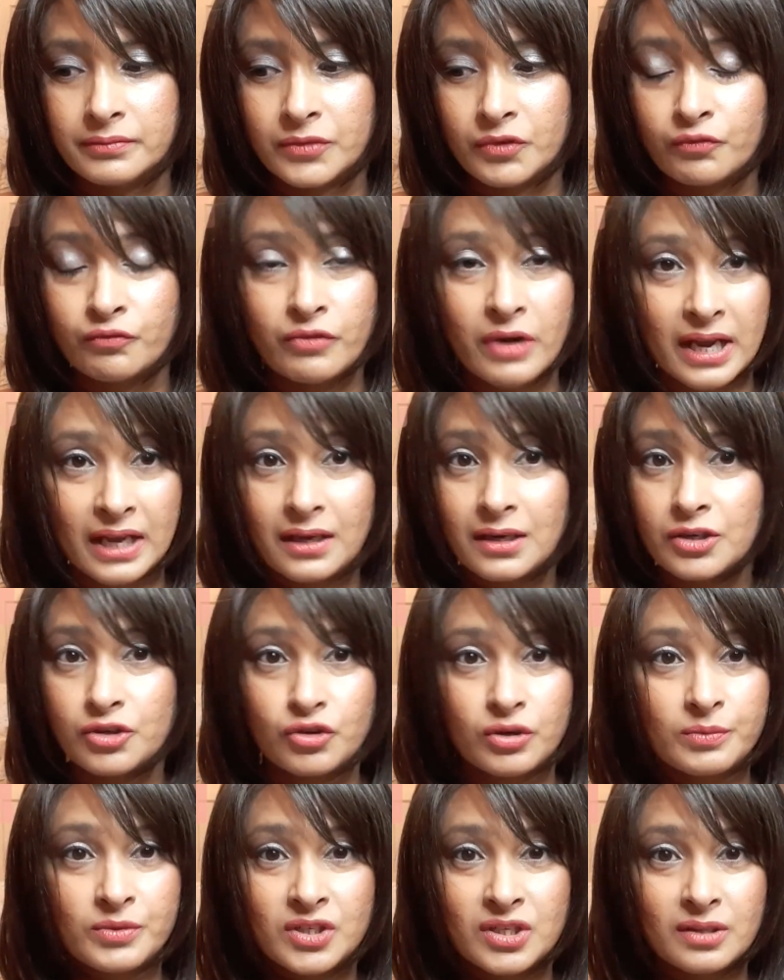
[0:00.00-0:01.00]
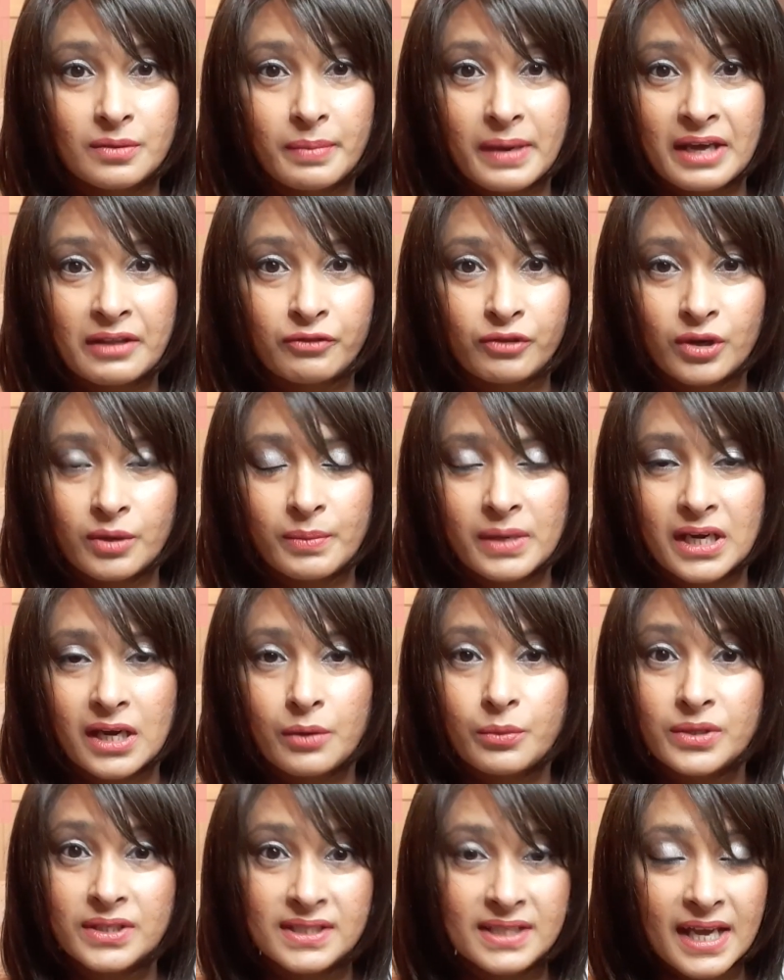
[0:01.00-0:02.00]
regular trips to the bathroom, and I
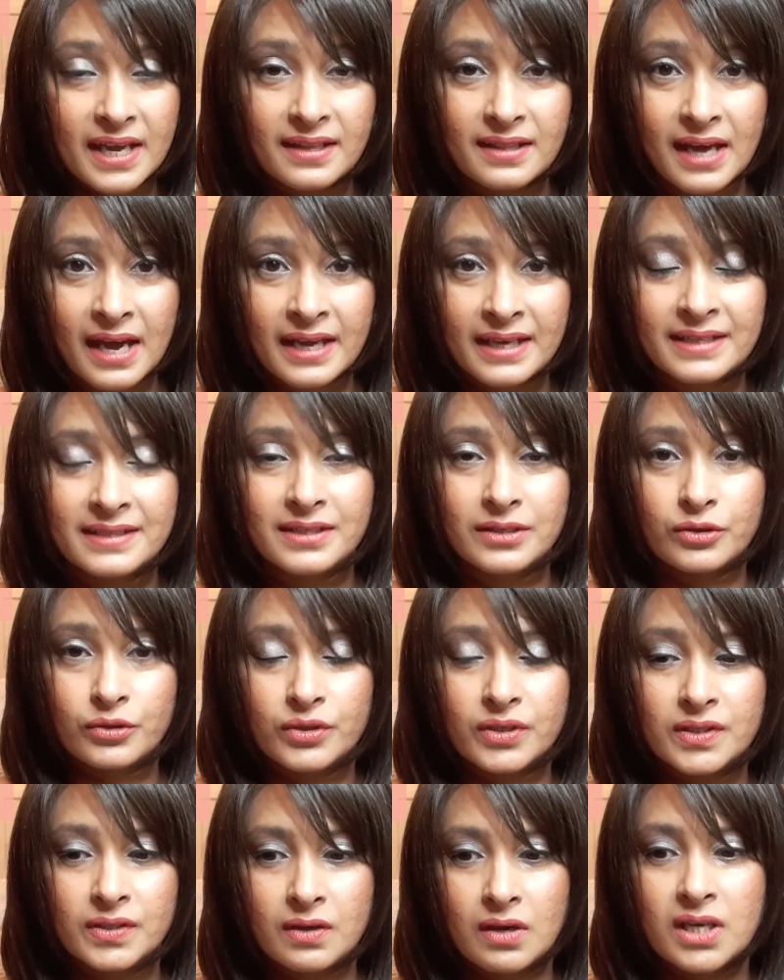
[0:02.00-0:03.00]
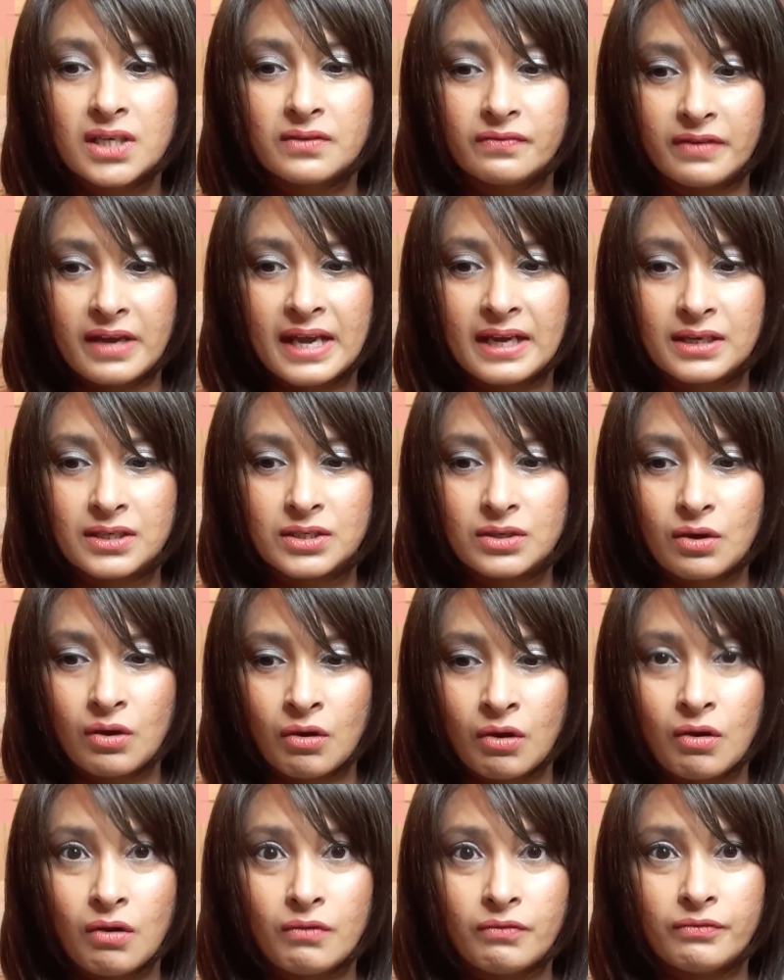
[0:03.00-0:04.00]
would say that is another side effect
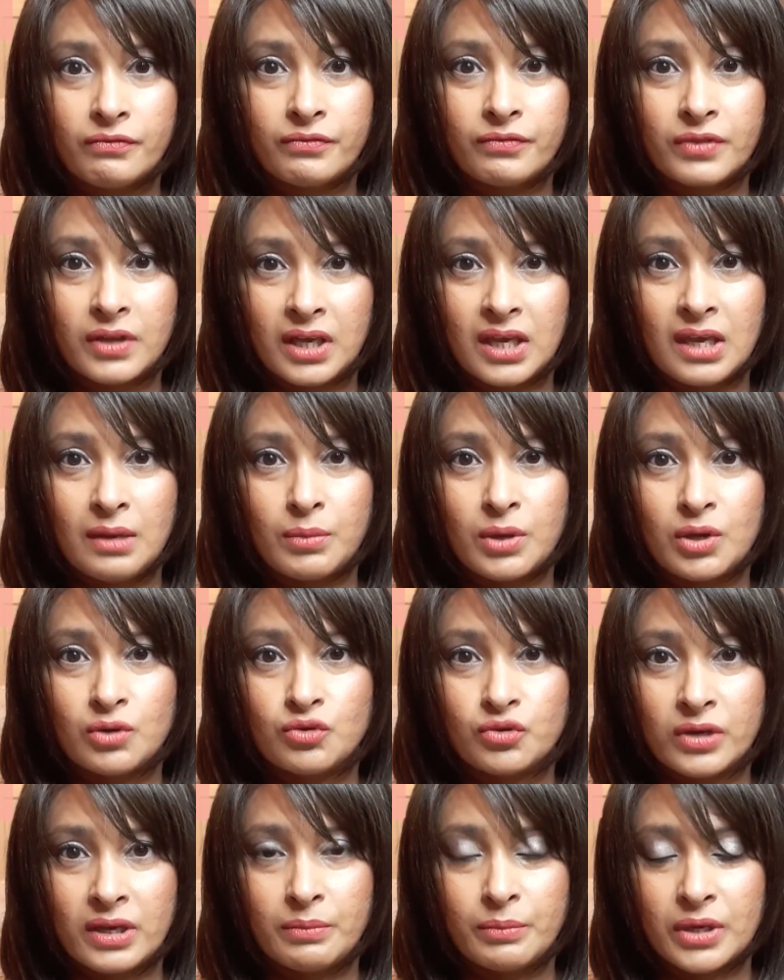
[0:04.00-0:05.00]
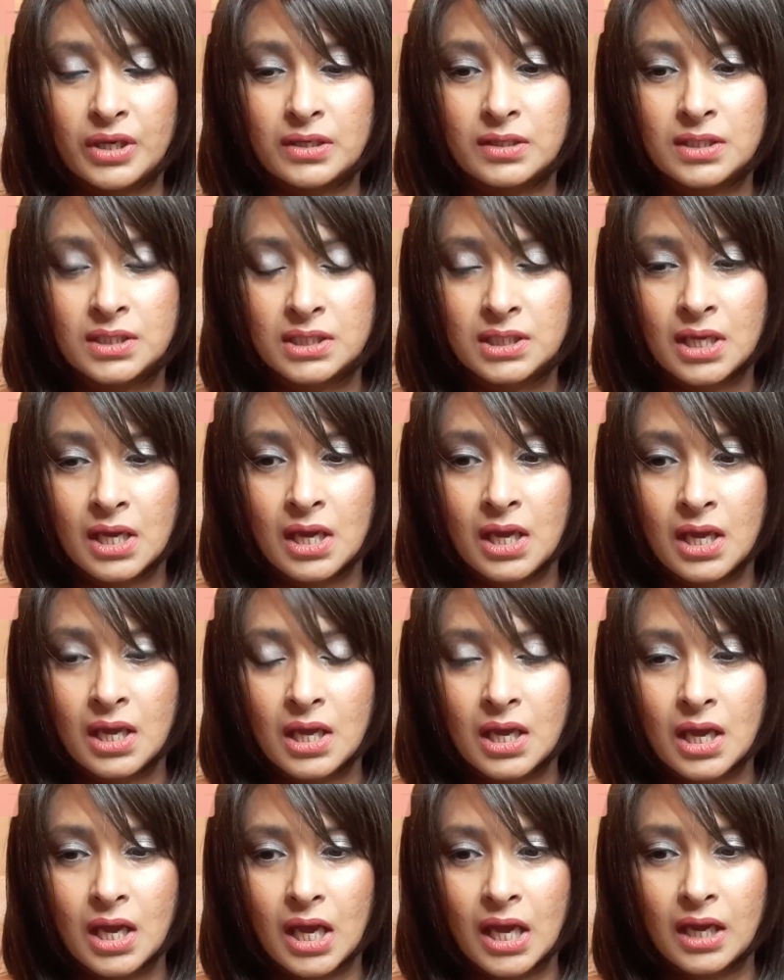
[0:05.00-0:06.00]
of the chemo treatment.
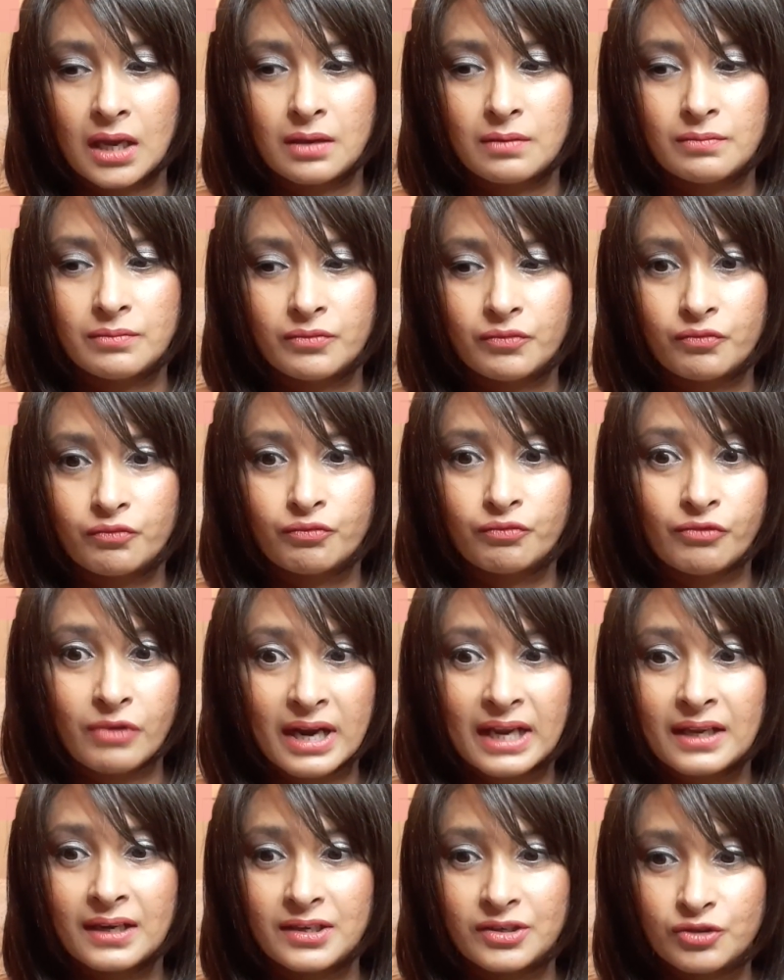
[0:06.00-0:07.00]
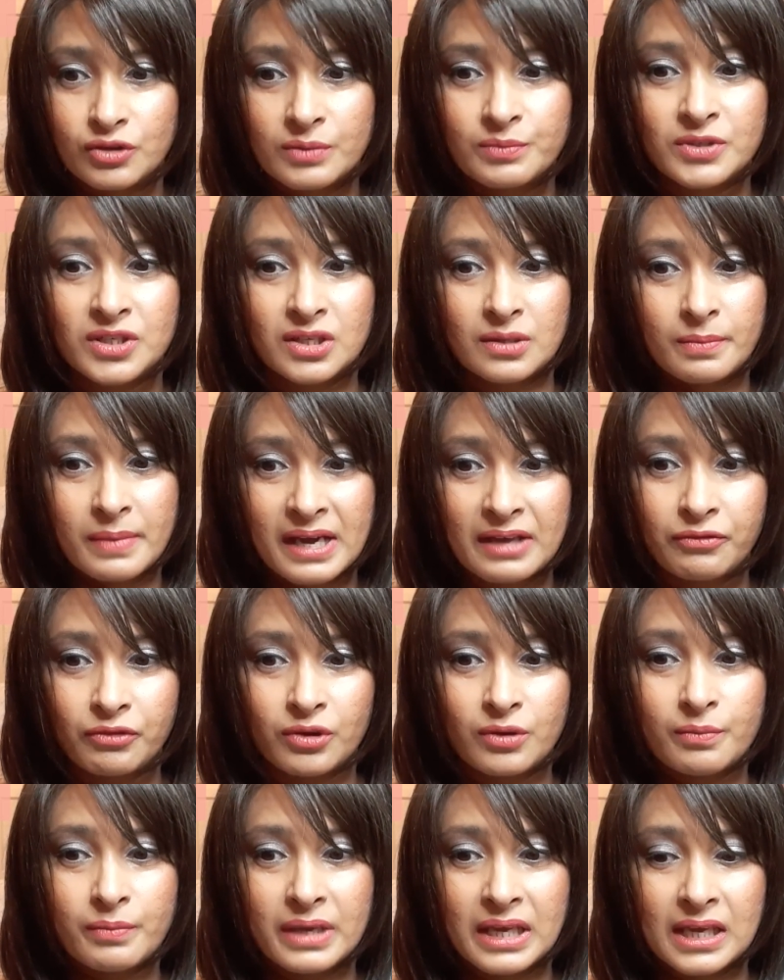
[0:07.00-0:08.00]
Regular trips to the
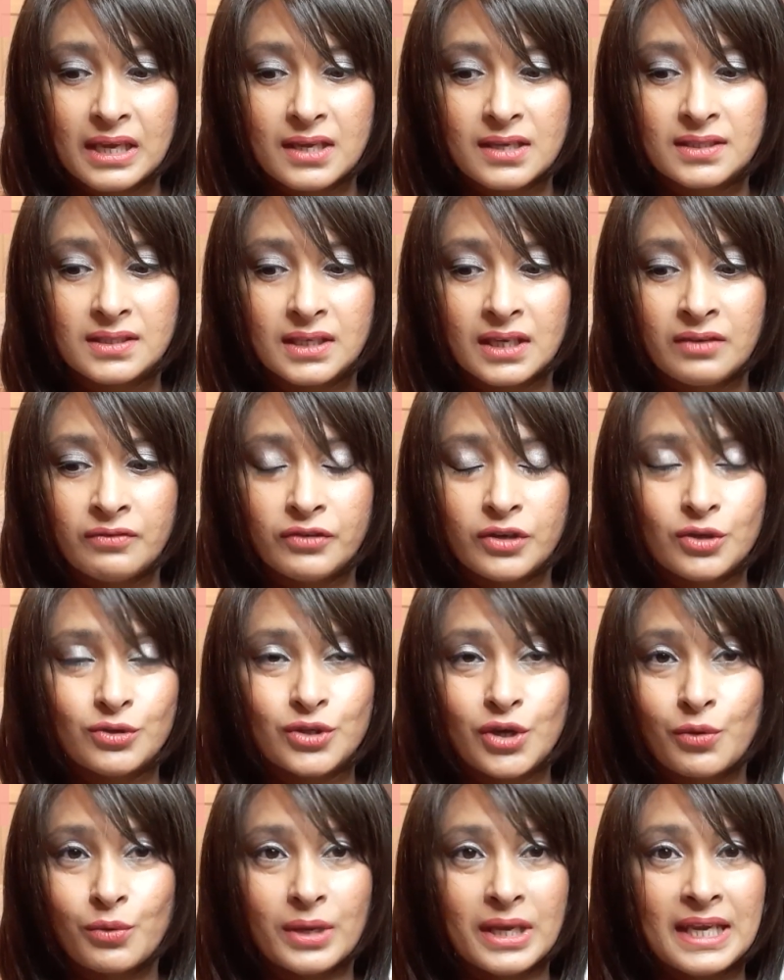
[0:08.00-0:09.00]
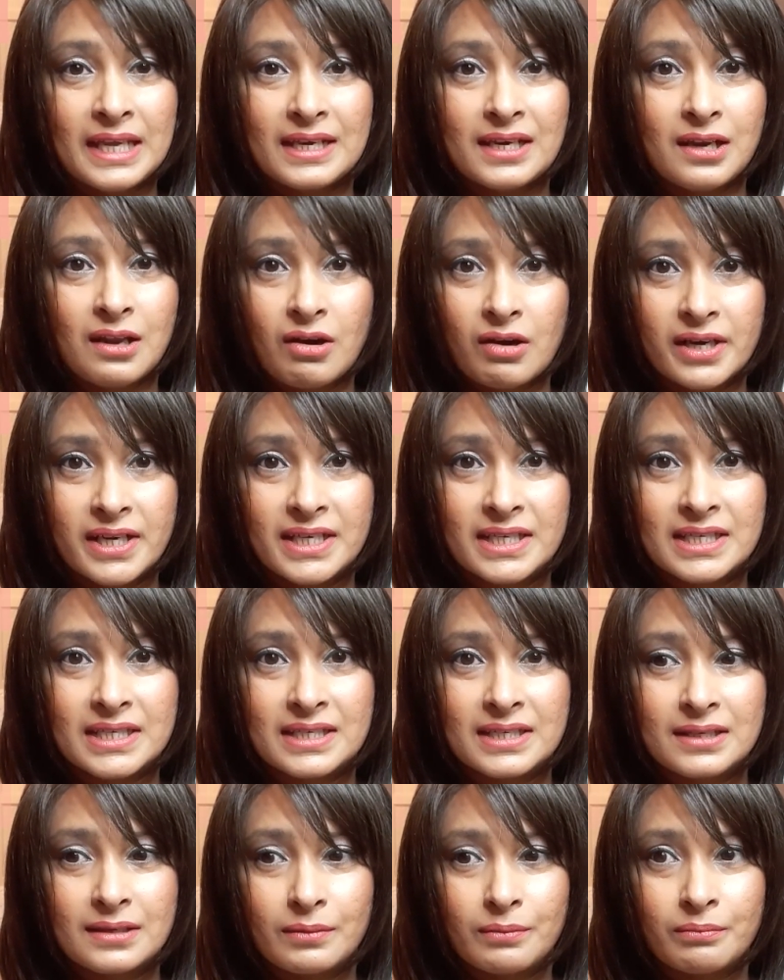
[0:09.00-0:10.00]
bathroom, because if you don't eat
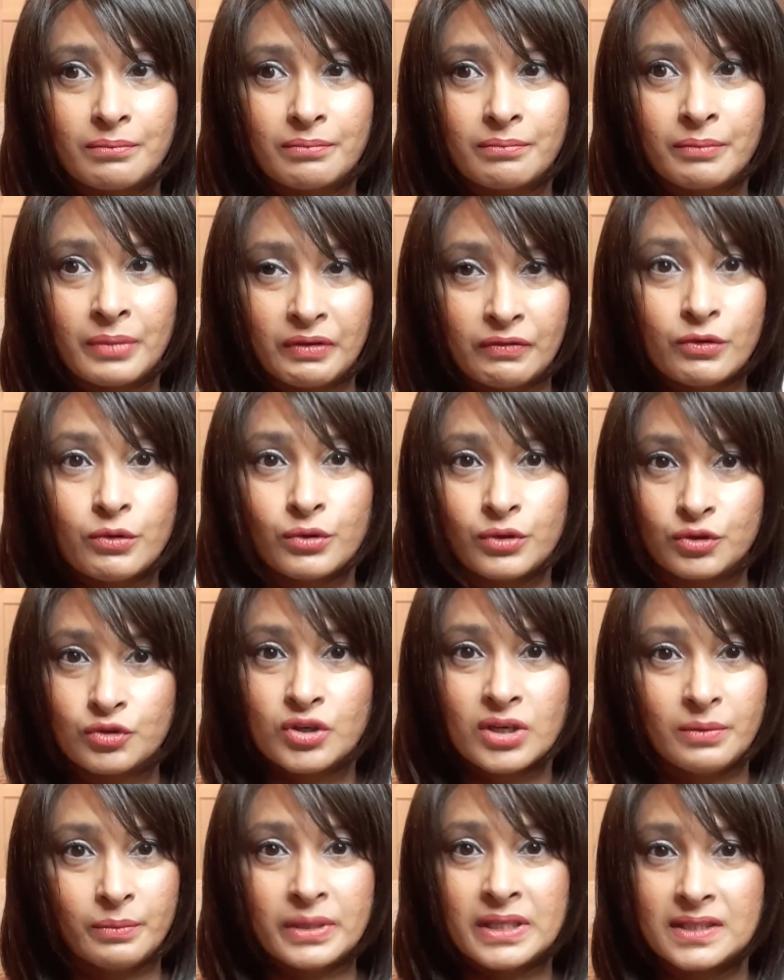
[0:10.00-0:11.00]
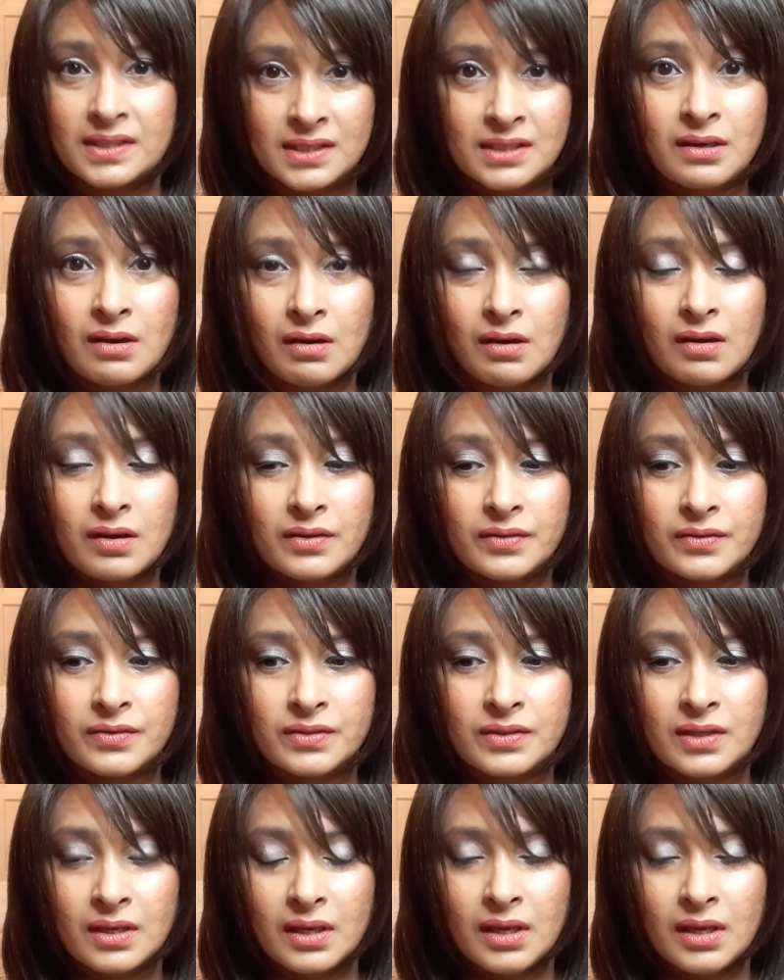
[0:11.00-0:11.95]
light before the treatment starts,